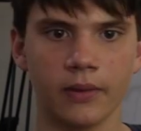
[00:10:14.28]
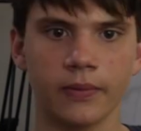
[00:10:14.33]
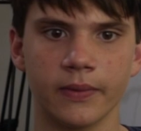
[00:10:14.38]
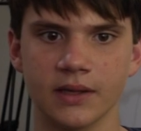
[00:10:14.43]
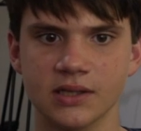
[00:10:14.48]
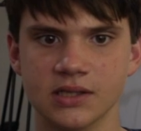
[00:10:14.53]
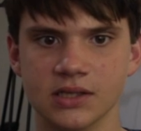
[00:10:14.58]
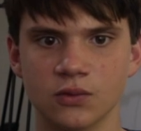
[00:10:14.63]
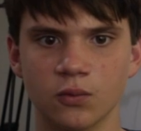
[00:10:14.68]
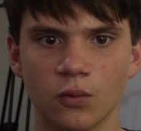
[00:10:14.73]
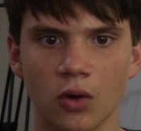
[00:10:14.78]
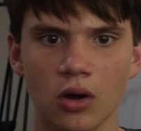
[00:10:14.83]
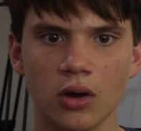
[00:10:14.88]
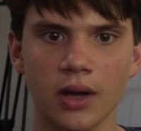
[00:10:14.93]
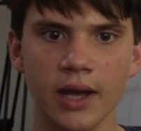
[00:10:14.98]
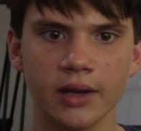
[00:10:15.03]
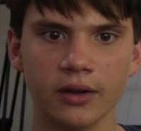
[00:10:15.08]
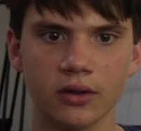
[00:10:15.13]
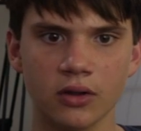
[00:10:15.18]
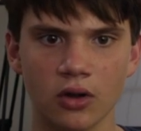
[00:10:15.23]
This is while
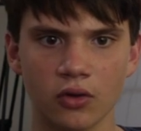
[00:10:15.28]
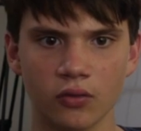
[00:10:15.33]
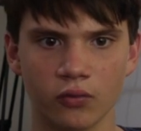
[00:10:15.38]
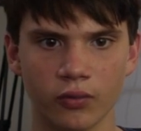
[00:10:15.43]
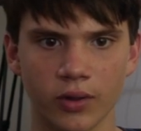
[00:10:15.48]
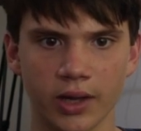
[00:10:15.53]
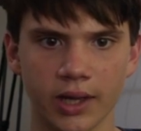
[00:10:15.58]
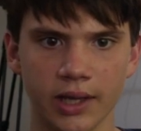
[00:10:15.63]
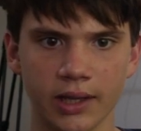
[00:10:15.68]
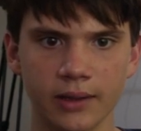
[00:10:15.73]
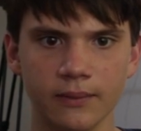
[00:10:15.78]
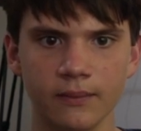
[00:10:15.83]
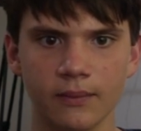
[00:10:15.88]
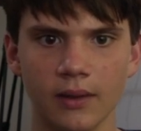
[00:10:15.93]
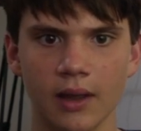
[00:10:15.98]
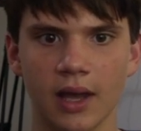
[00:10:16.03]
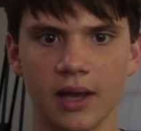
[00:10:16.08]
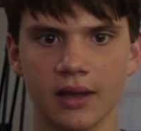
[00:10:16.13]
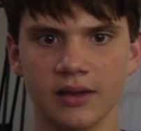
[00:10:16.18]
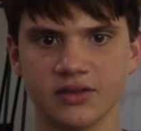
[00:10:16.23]
analog read
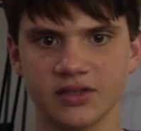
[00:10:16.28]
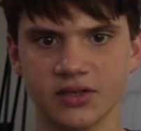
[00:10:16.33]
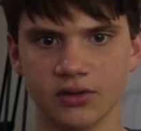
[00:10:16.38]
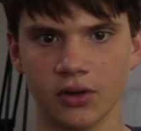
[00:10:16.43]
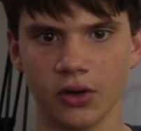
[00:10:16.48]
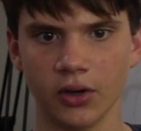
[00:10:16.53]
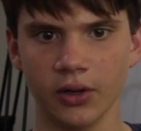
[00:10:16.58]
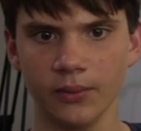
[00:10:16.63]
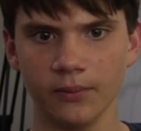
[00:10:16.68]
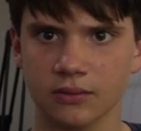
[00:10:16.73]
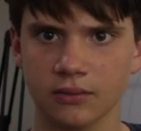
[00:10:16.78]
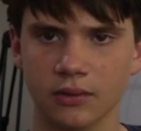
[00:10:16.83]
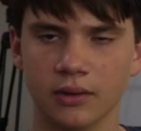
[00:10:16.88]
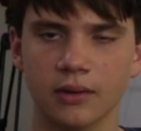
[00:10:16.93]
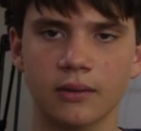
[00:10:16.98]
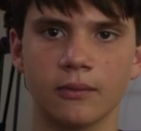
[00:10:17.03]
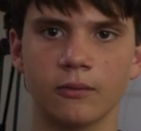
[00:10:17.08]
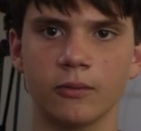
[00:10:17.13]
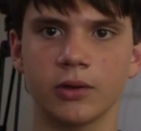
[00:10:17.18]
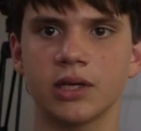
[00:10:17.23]
A0,
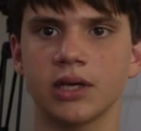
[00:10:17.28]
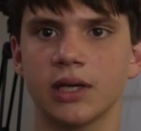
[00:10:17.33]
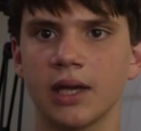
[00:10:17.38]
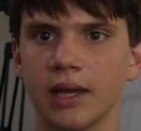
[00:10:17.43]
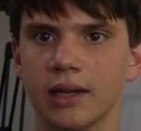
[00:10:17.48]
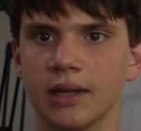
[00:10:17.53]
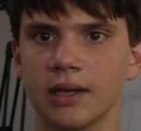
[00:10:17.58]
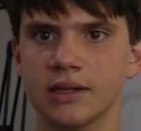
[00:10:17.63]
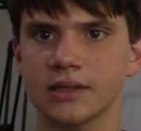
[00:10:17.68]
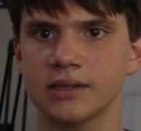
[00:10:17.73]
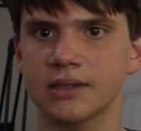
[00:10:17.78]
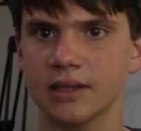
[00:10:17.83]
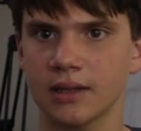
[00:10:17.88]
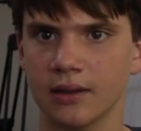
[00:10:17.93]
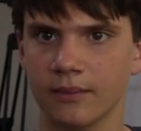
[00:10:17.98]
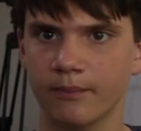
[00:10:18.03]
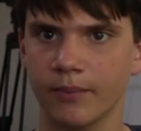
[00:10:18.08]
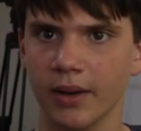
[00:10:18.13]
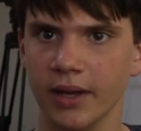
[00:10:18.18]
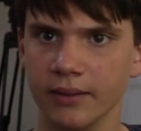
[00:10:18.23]
which again is
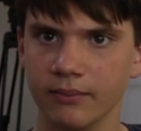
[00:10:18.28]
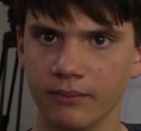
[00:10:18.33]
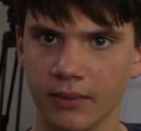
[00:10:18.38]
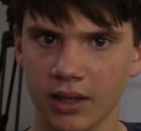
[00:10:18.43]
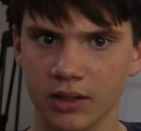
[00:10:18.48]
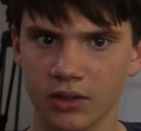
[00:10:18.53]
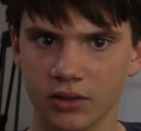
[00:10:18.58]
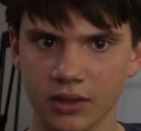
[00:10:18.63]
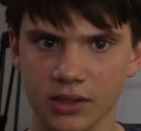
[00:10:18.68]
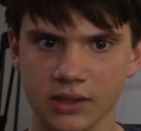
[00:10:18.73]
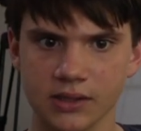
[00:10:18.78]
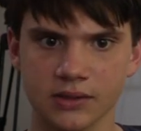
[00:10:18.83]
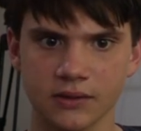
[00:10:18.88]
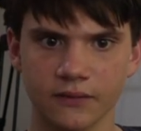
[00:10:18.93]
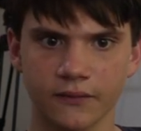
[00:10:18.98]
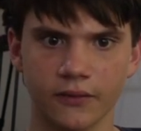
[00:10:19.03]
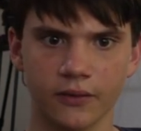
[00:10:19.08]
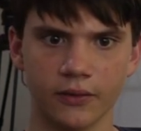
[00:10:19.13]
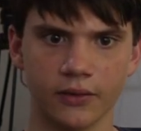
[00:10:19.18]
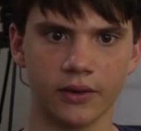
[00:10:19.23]
the button matrix
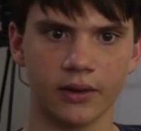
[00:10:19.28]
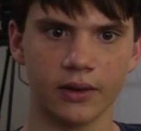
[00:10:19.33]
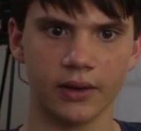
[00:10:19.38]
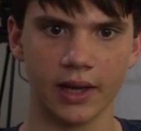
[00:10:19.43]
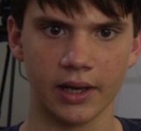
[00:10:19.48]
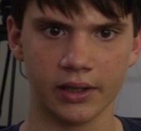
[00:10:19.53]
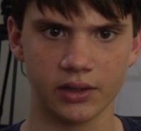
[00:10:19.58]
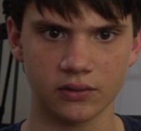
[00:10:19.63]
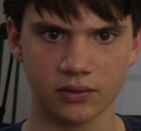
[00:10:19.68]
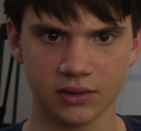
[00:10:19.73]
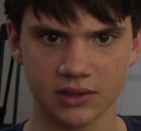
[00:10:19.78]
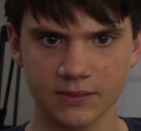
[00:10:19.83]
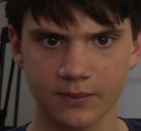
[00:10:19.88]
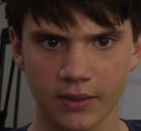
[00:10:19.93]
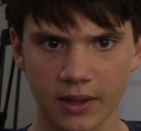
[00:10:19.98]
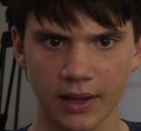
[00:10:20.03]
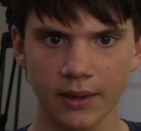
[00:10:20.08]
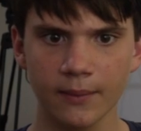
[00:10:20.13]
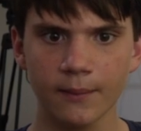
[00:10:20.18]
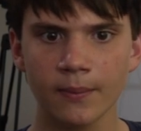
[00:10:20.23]
for the actual
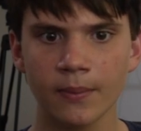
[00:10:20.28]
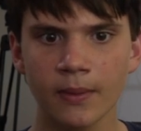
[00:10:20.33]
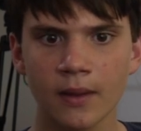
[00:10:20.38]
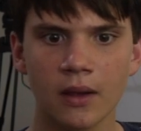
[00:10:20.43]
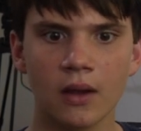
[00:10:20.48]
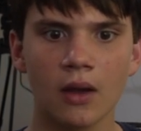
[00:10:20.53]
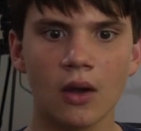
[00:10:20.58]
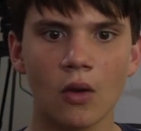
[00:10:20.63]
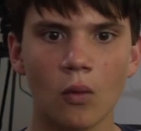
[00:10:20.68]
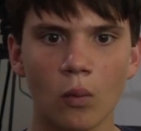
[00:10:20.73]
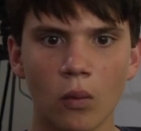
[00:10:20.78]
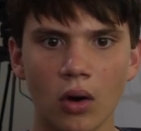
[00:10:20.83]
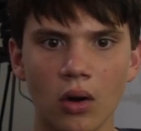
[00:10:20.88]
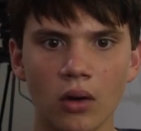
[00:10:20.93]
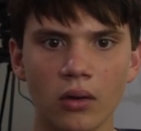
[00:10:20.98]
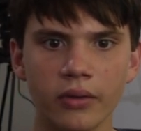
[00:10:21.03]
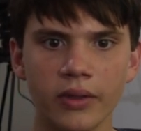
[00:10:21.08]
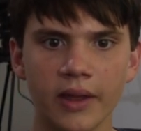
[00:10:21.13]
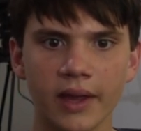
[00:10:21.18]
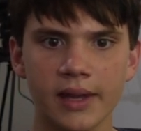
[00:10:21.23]
display.
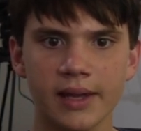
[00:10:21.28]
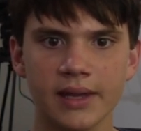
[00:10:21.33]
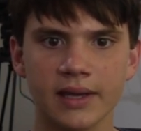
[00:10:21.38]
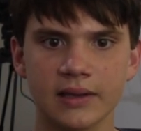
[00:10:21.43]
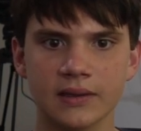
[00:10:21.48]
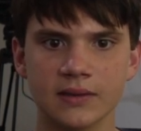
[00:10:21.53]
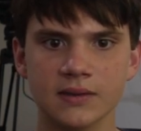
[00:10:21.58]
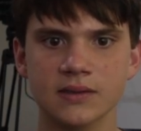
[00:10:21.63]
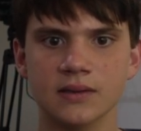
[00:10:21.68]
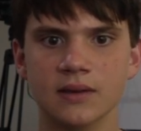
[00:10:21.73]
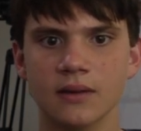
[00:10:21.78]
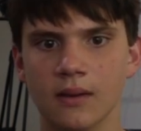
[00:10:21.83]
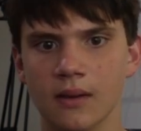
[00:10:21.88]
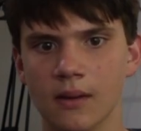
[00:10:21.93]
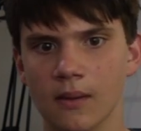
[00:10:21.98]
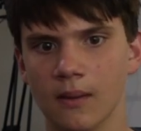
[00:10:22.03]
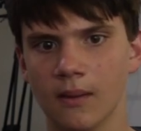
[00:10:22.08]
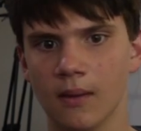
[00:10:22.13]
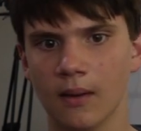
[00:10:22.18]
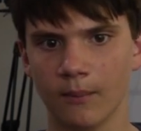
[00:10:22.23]
While that is
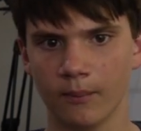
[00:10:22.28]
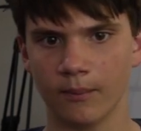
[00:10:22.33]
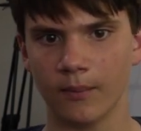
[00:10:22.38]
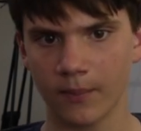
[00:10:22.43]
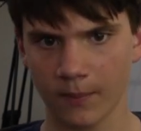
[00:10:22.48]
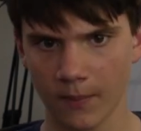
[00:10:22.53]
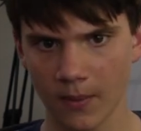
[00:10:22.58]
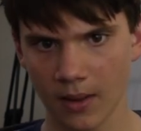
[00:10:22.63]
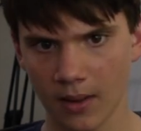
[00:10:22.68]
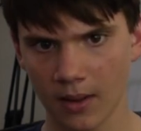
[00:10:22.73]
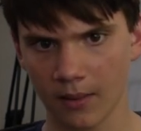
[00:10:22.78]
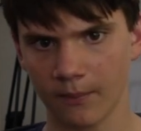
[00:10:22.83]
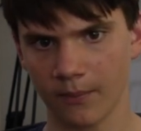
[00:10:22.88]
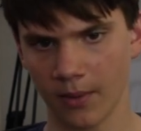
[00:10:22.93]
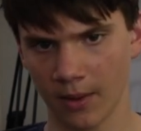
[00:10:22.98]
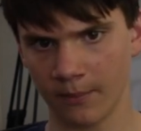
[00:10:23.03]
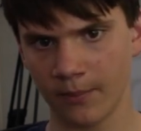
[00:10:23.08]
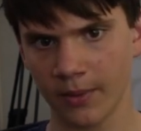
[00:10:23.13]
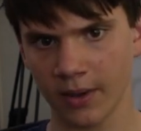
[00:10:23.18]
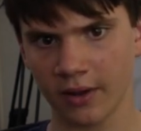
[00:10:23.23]

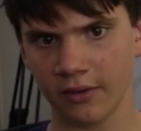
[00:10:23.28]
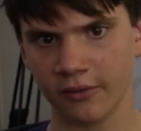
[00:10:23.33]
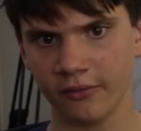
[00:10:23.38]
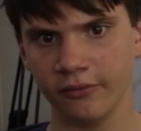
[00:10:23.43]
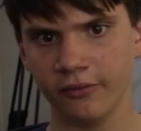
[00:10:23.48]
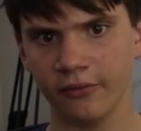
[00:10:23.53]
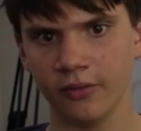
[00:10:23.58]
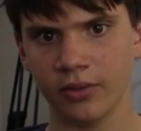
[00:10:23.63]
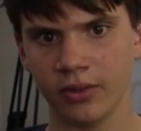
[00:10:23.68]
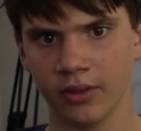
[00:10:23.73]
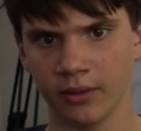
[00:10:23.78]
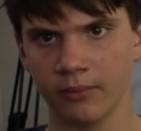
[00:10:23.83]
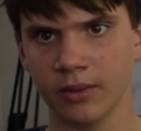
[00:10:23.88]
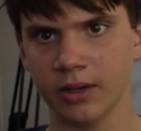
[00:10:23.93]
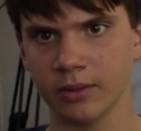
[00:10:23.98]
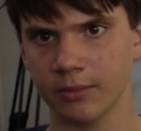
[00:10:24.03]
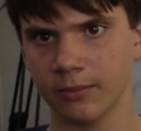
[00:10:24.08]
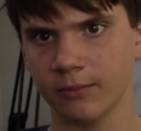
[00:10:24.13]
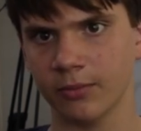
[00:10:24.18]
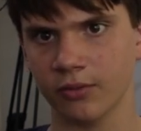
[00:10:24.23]
above the
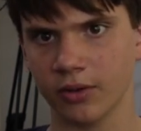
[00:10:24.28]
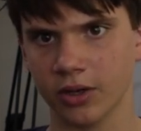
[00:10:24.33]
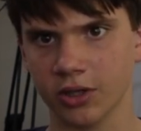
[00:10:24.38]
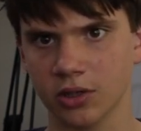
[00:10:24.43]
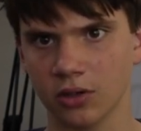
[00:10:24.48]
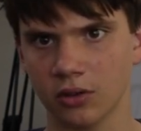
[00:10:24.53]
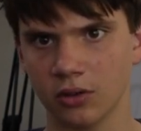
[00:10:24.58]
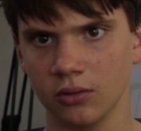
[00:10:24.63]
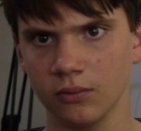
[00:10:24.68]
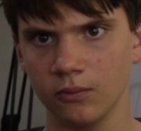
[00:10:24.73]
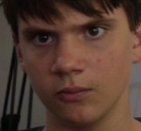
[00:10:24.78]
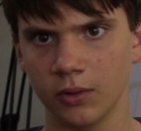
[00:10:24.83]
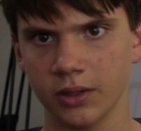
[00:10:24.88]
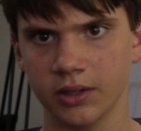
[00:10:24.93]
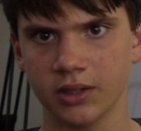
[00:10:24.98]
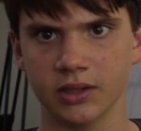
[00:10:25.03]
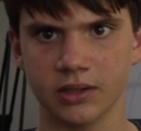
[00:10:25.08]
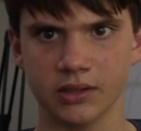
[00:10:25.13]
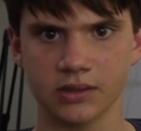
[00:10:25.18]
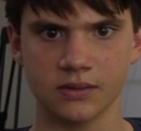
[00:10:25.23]
minimum threshold,
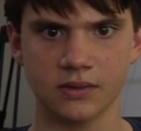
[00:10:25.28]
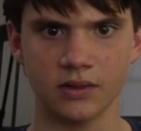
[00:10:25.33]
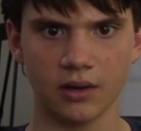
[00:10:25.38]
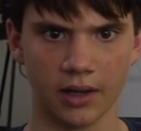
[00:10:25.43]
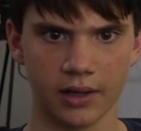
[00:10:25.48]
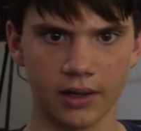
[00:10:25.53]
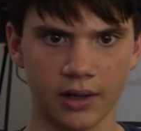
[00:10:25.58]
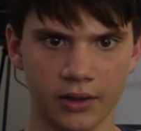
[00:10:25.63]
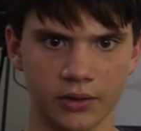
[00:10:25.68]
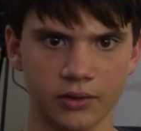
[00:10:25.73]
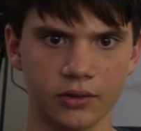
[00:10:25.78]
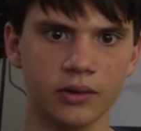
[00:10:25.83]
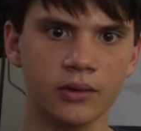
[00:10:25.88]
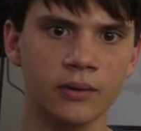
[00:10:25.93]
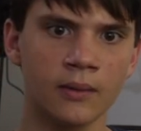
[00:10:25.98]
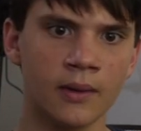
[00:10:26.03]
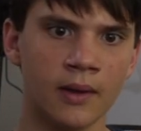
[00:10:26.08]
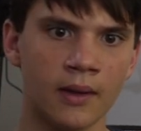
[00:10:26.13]
which is 900,